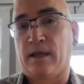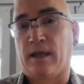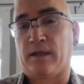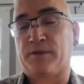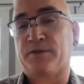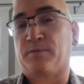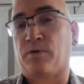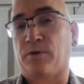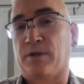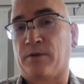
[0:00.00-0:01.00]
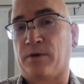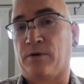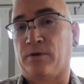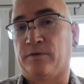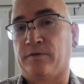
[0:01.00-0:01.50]
And the support that we
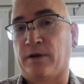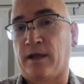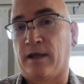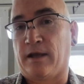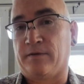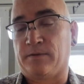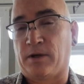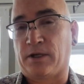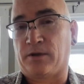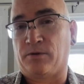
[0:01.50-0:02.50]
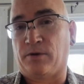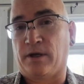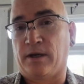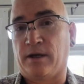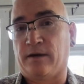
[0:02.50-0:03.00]
hold for everybody who
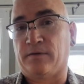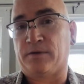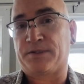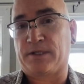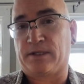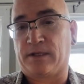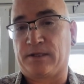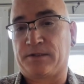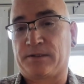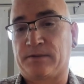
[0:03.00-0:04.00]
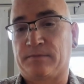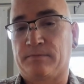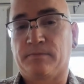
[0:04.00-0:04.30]
will ever see this.